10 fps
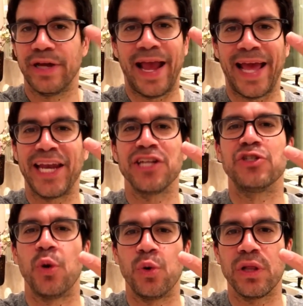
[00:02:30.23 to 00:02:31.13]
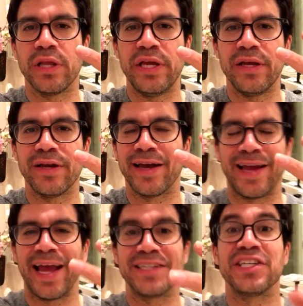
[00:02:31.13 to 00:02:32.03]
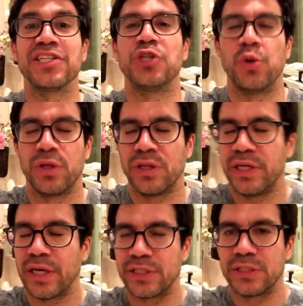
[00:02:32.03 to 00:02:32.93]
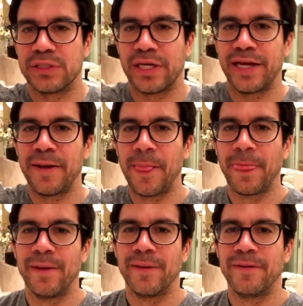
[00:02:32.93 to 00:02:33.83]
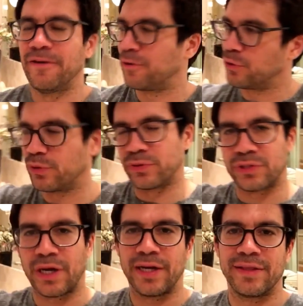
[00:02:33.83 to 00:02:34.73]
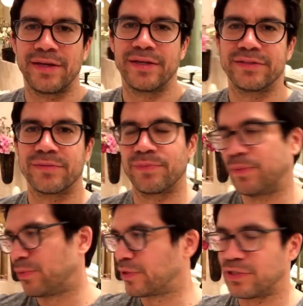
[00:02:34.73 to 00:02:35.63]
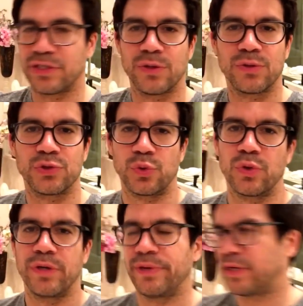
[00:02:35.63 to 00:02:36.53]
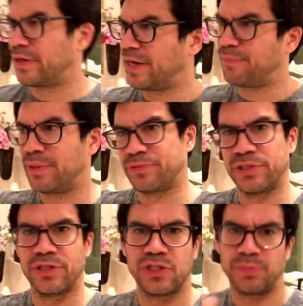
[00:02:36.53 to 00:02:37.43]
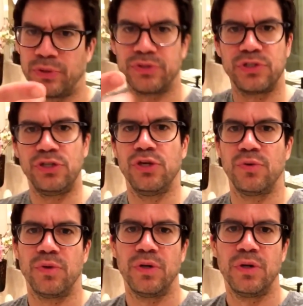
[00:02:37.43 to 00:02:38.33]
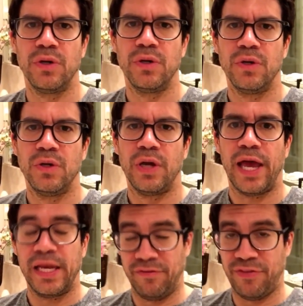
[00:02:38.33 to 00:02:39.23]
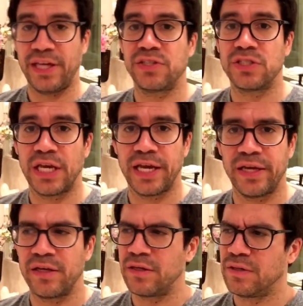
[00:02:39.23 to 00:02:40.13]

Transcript: anecdotally, I should say, little side things that people are going to tell a little story about you. I bumped into this person, you. And if they say,